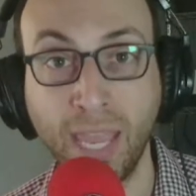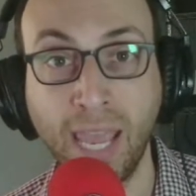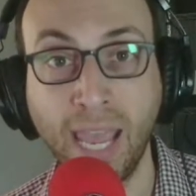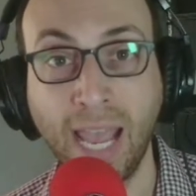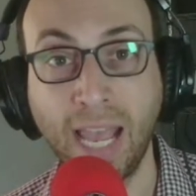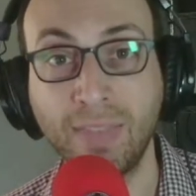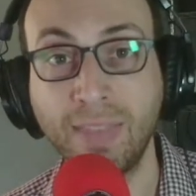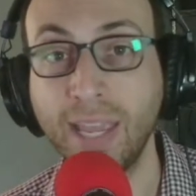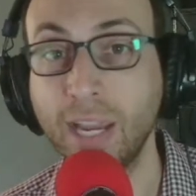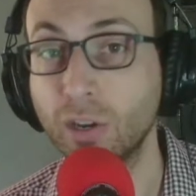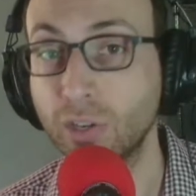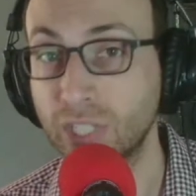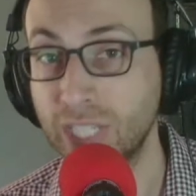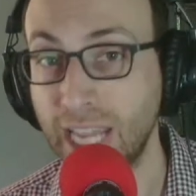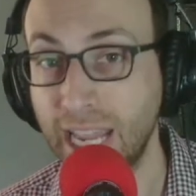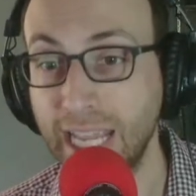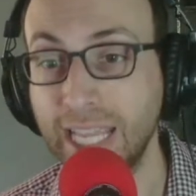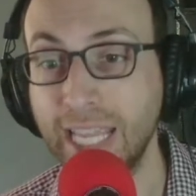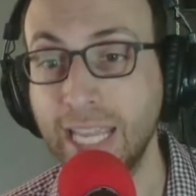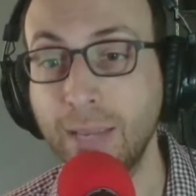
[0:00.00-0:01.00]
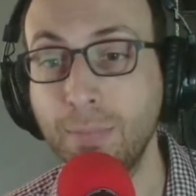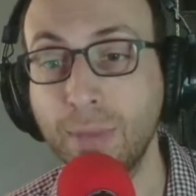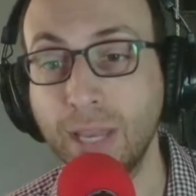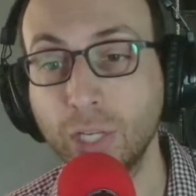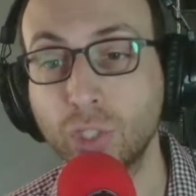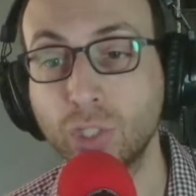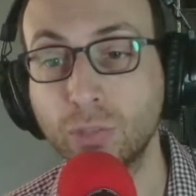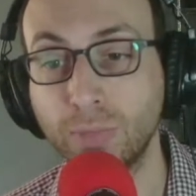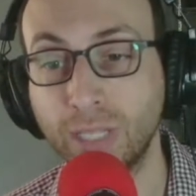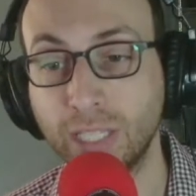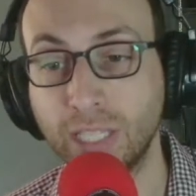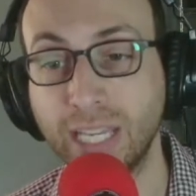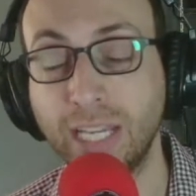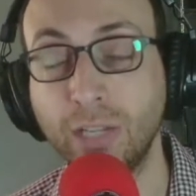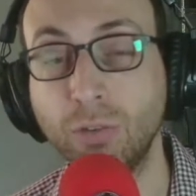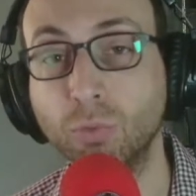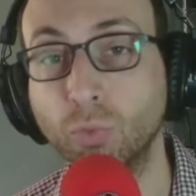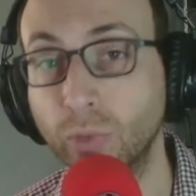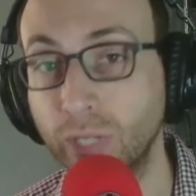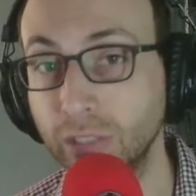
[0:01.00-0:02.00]
and they are taking measurements
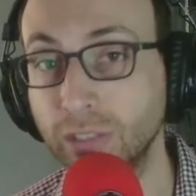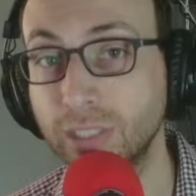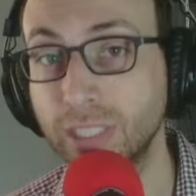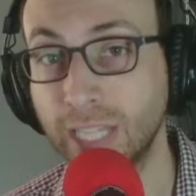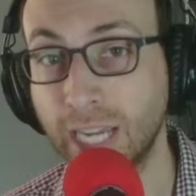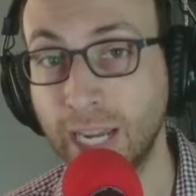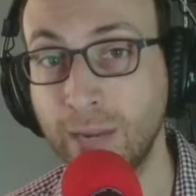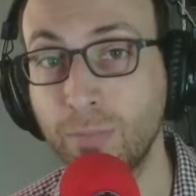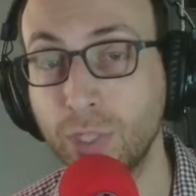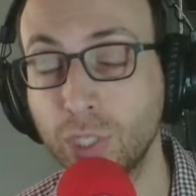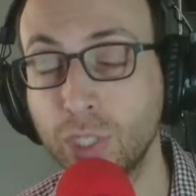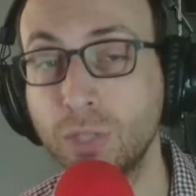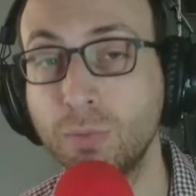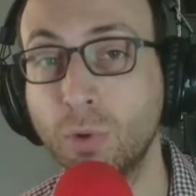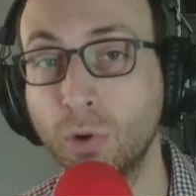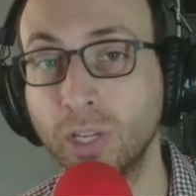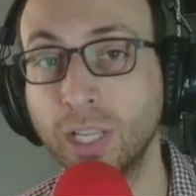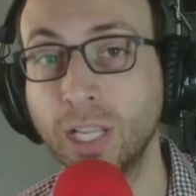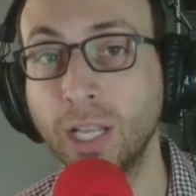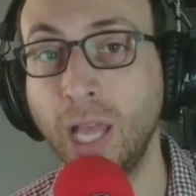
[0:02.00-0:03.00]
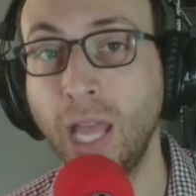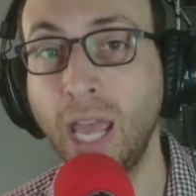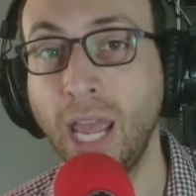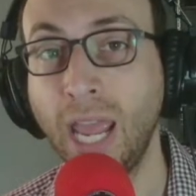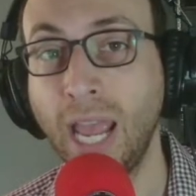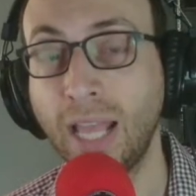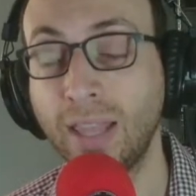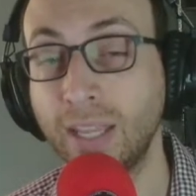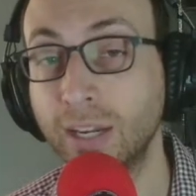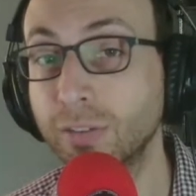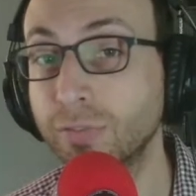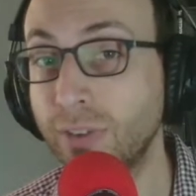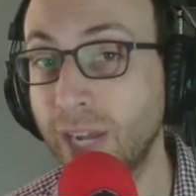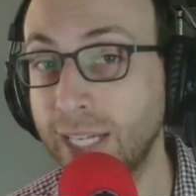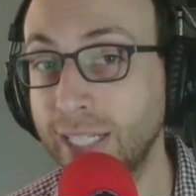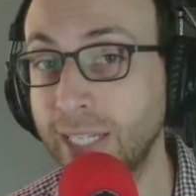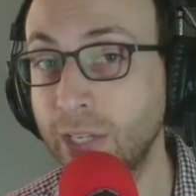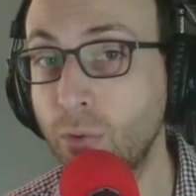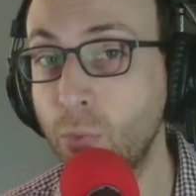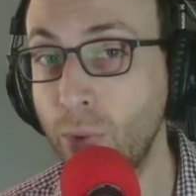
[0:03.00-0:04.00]
in real time this morning, and they're
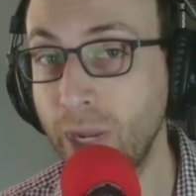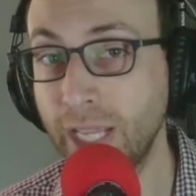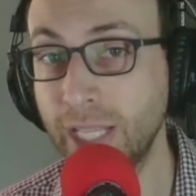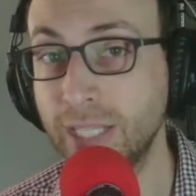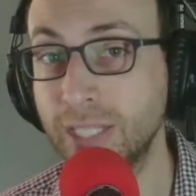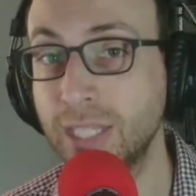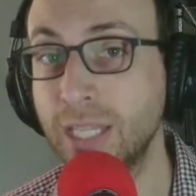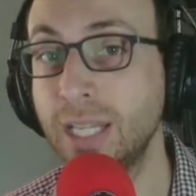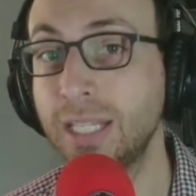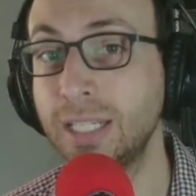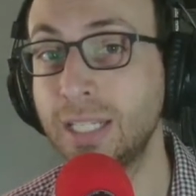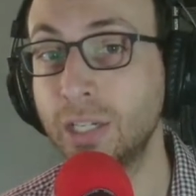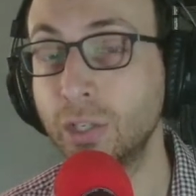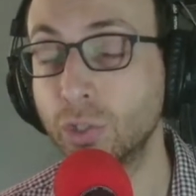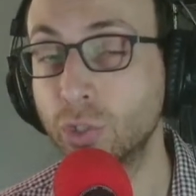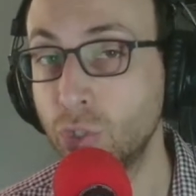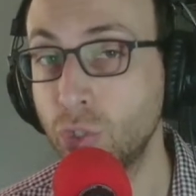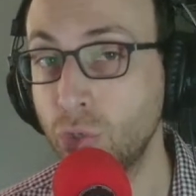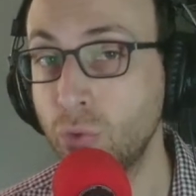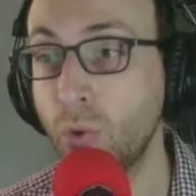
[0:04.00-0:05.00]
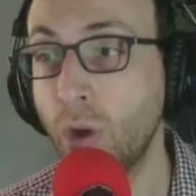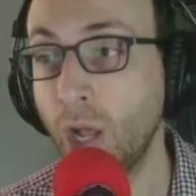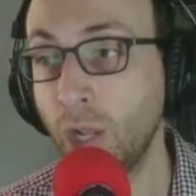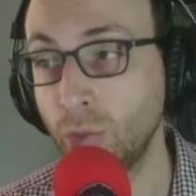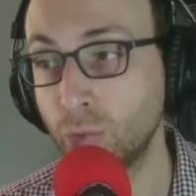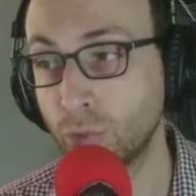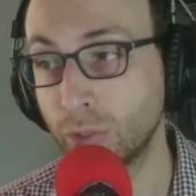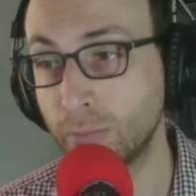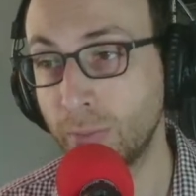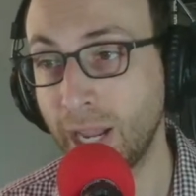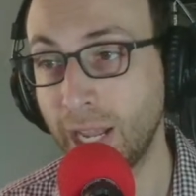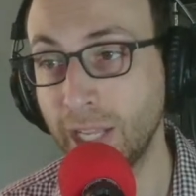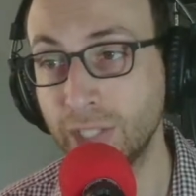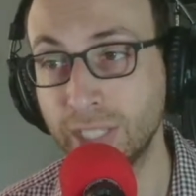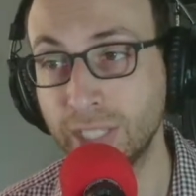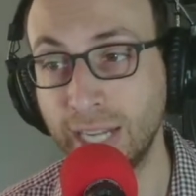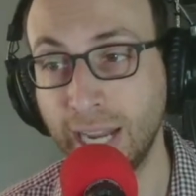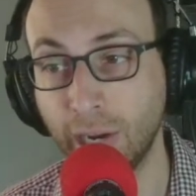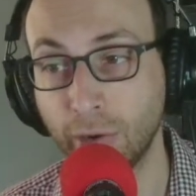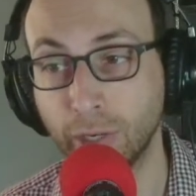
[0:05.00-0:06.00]
finding winds near 200
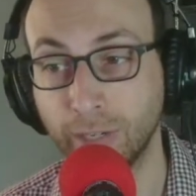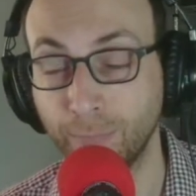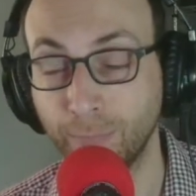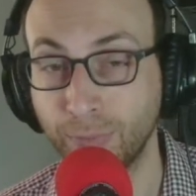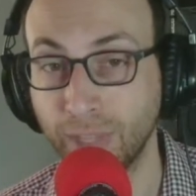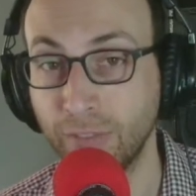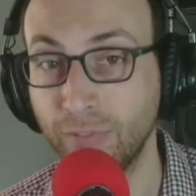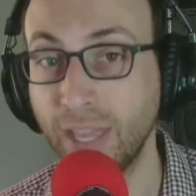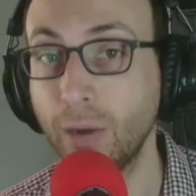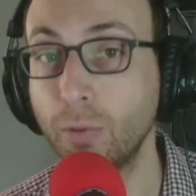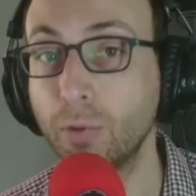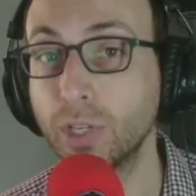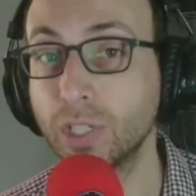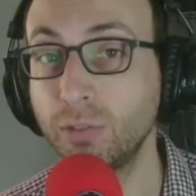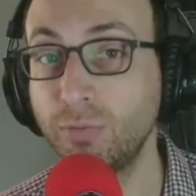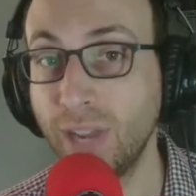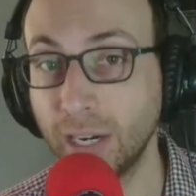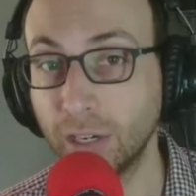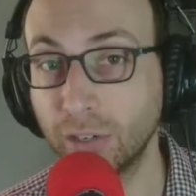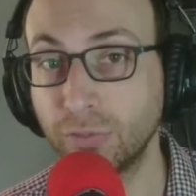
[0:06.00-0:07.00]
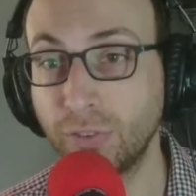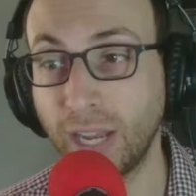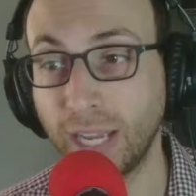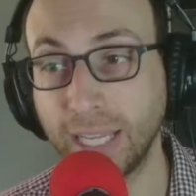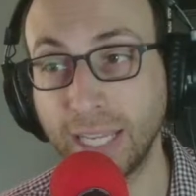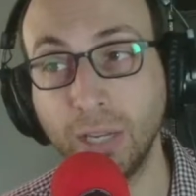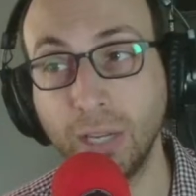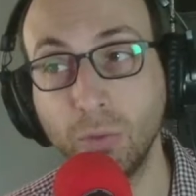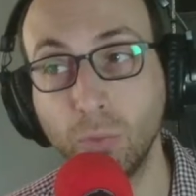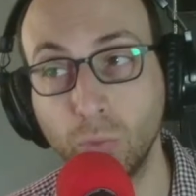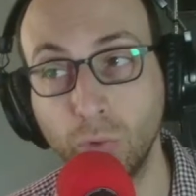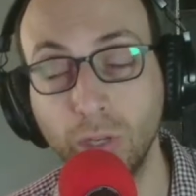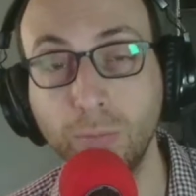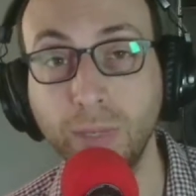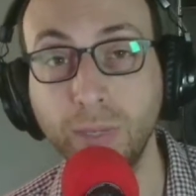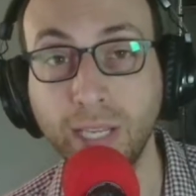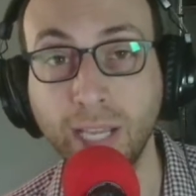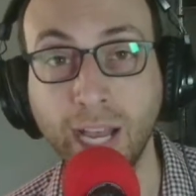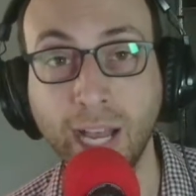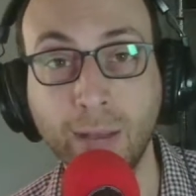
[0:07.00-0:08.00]
miles an hour. If that were to verify, it would
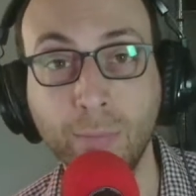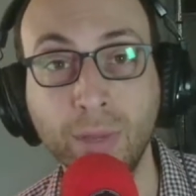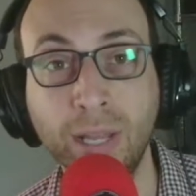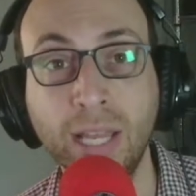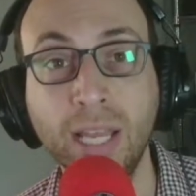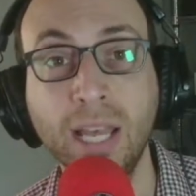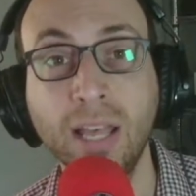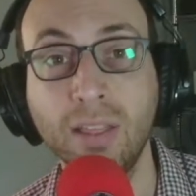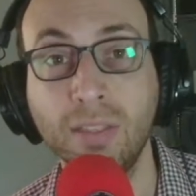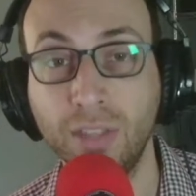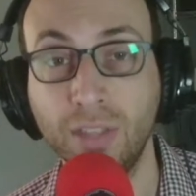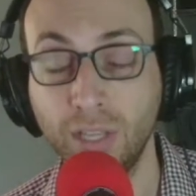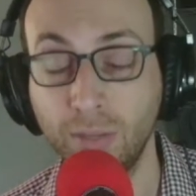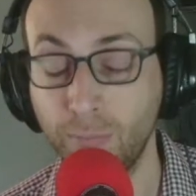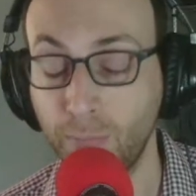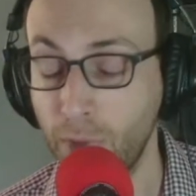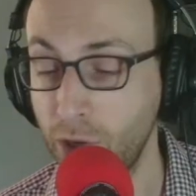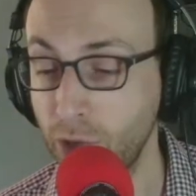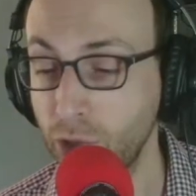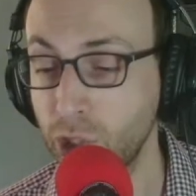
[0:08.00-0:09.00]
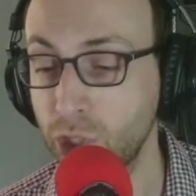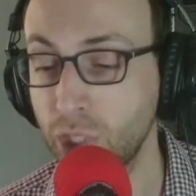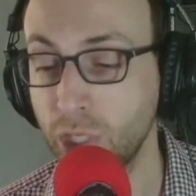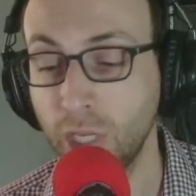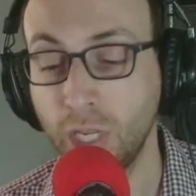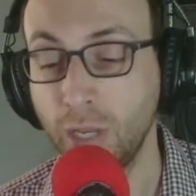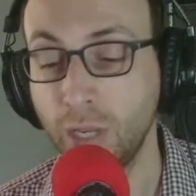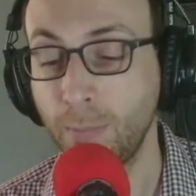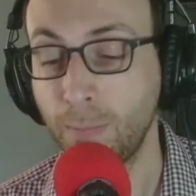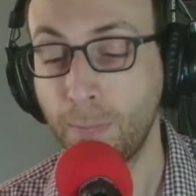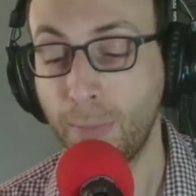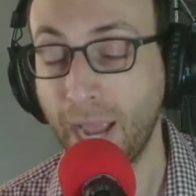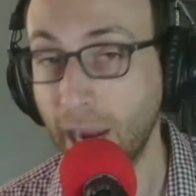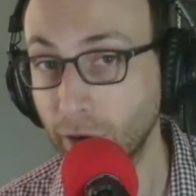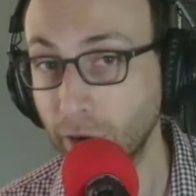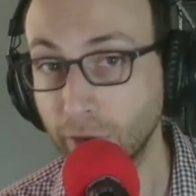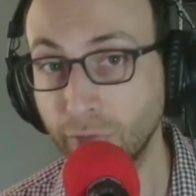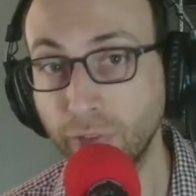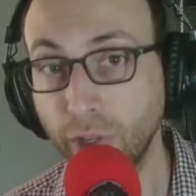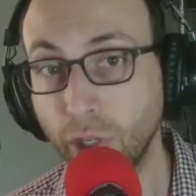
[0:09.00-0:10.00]
become the most
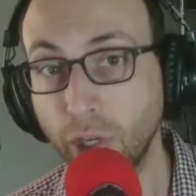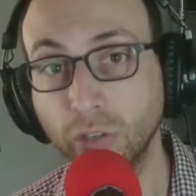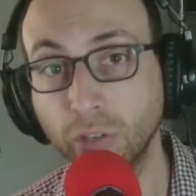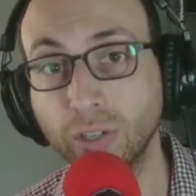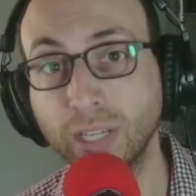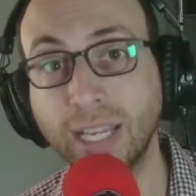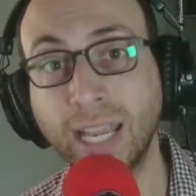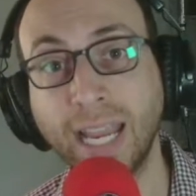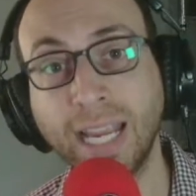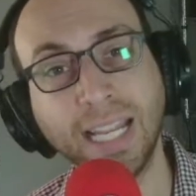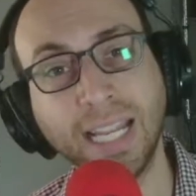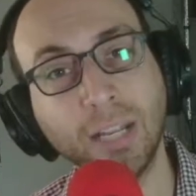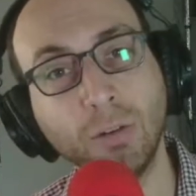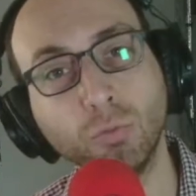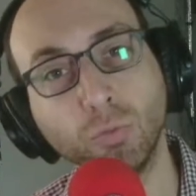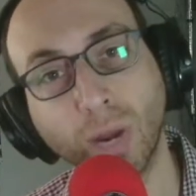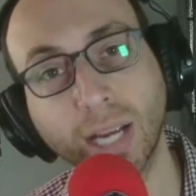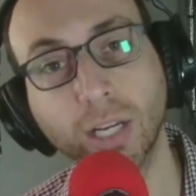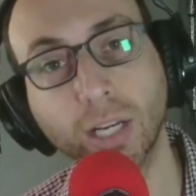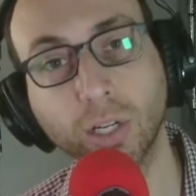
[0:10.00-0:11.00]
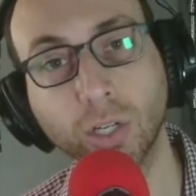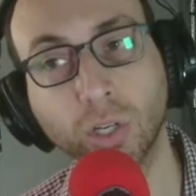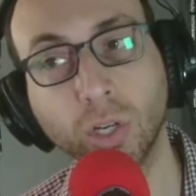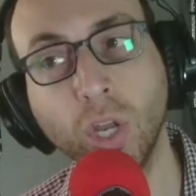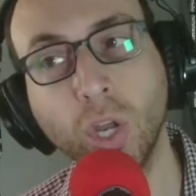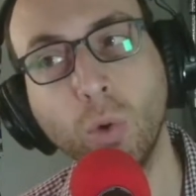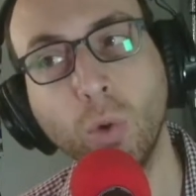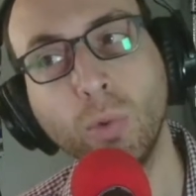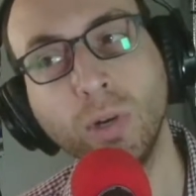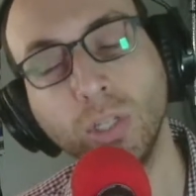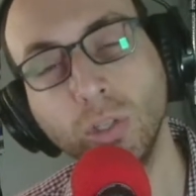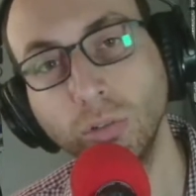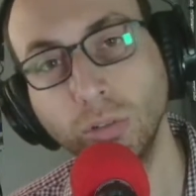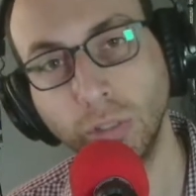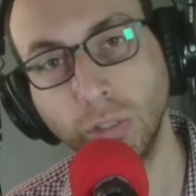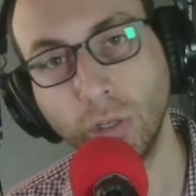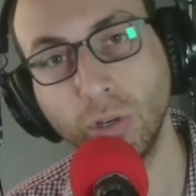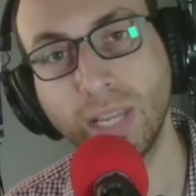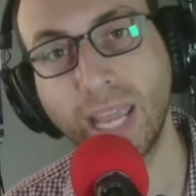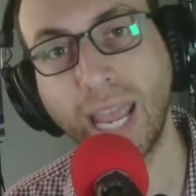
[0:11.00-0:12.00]
powerful hurricane in record when you look